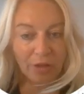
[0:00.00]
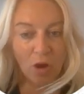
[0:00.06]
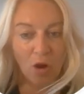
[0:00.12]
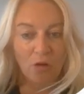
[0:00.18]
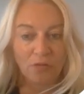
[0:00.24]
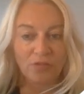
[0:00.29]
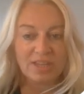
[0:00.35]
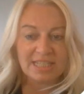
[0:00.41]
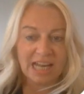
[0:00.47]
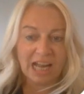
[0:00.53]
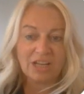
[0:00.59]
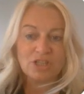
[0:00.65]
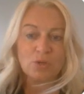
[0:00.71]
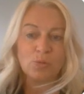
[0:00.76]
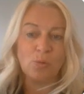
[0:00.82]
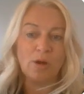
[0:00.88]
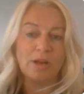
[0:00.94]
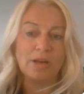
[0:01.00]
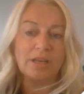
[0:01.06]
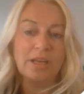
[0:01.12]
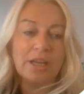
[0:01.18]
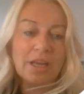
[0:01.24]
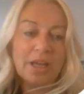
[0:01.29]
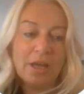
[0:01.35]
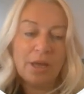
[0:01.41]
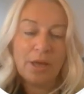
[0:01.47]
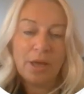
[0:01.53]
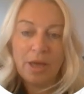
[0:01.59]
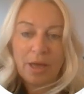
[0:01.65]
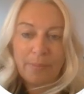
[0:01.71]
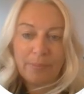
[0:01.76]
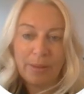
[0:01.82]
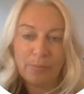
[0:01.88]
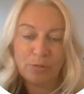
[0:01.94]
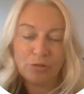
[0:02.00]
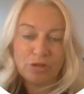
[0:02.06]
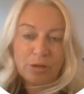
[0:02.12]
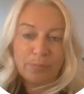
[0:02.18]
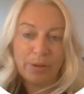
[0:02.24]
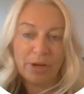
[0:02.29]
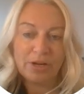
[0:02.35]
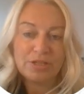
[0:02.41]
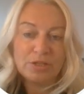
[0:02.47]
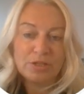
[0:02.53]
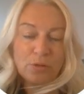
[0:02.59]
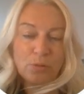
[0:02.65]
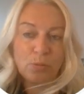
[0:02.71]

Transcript: of the standard one membership personal,